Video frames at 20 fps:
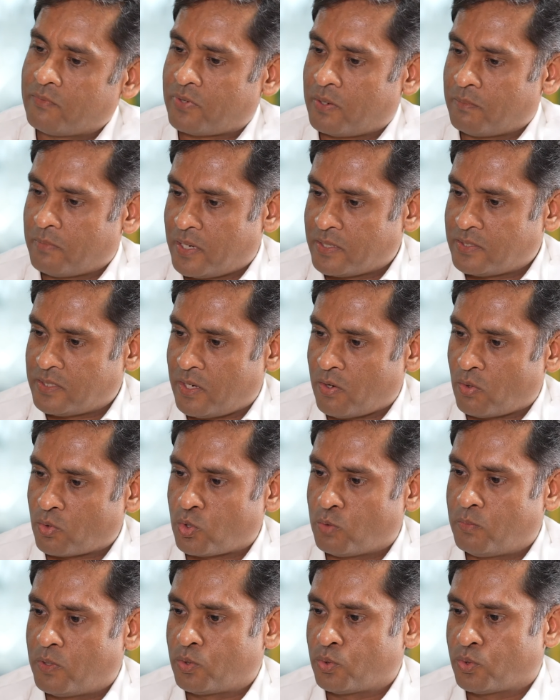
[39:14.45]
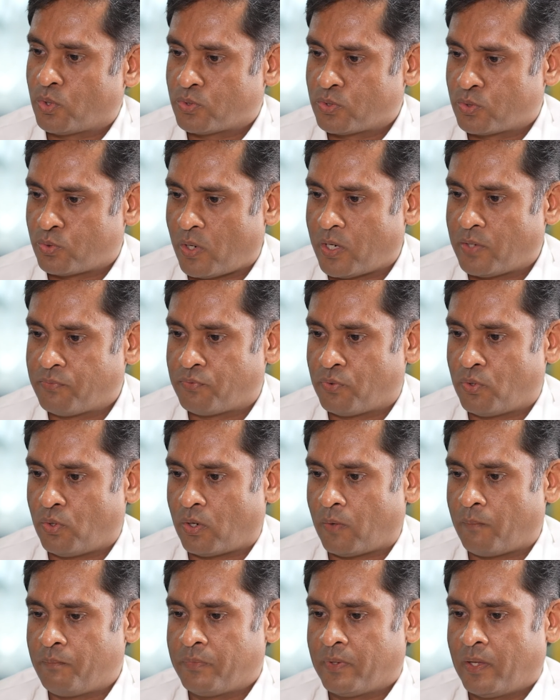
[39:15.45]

from, let's say, October 2024,